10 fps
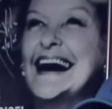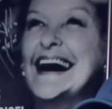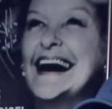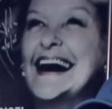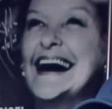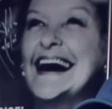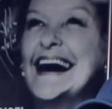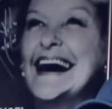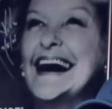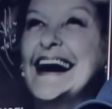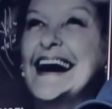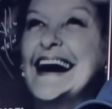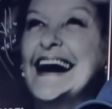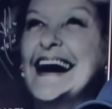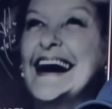
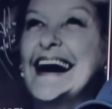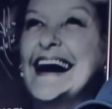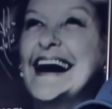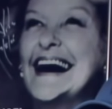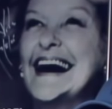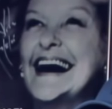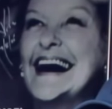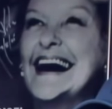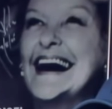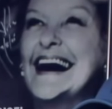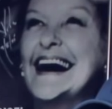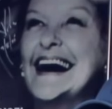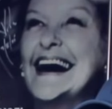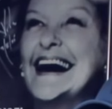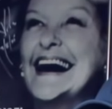
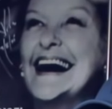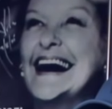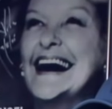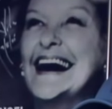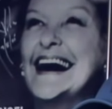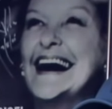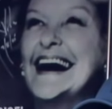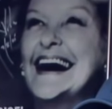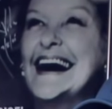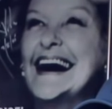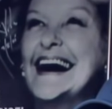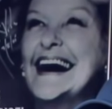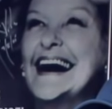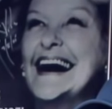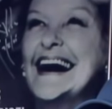
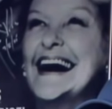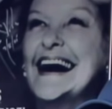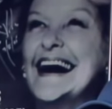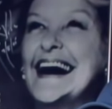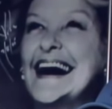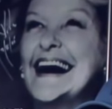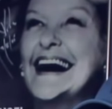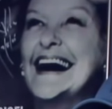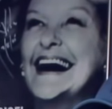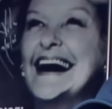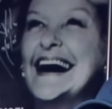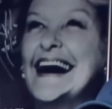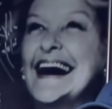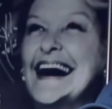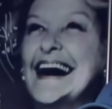
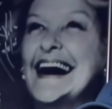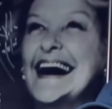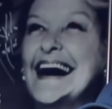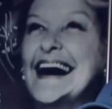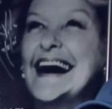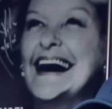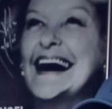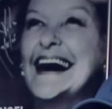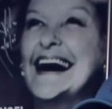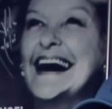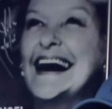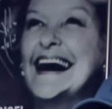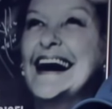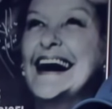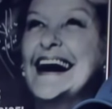
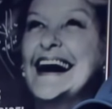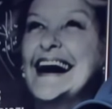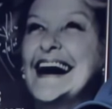(not speaking)